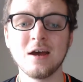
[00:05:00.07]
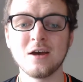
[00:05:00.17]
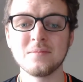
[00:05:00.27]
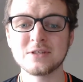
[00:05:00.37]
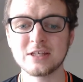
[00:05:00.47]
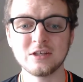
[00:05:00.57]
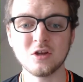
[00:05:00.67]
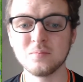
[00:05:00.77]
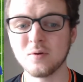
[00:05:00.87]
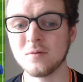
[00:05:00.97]
It's going
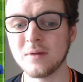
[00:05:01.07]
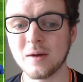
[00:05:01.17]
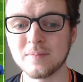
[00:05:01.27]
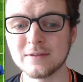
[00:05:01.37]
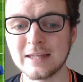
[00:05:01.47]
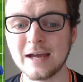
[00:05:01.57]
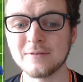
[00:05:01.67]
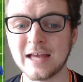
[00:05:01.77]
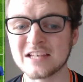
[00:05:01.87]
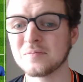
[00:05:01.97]
to, you know, bomb up and
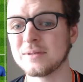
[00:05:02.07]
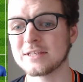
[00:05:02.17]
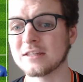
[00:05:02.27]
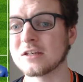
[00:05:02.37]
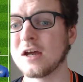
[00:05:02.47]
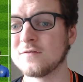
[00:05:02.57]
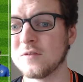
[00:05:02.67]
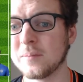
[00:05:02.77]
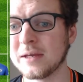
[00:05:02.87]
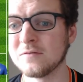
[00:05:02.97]
down. Aspie's going to
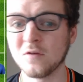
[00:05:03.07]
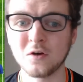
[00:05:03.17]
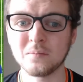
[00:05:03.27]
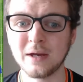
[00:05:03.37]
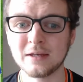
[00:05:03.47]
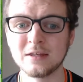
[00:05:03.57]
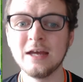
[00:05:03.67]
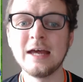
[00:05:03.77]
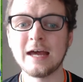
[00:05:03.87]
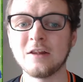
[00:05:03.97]
cover a bit of right back,
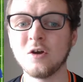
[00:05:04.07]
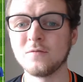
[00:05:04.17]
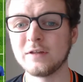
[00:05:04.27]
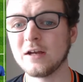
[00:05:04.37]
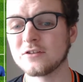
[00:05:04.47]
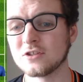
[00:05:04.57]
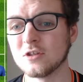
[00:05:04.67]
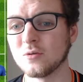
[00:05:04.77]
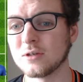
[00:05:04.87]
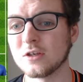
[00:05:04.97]
and hopefully
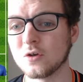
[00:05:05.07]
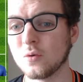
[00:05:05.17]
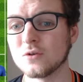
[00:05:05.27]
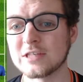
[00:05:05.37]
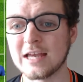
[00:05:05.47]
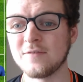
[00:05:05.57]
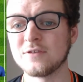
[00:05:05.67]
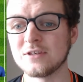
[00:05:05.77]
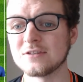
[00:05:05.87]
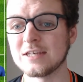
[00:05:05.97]
Hudson-Odoi can cause that
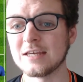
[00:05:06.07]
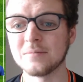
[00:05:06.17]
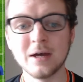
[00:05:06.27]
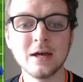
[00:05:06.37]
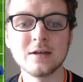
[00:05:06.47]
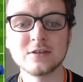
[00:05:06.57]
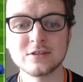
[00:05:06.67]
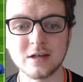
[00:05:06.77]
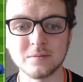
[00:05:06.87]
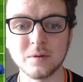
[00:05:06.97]
Everton team
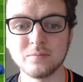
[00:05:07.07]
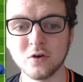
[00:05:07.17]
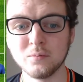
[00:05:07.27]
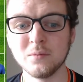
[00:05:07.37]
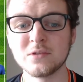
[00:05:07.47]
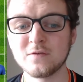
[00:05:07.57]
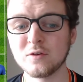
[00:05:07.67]
some problems.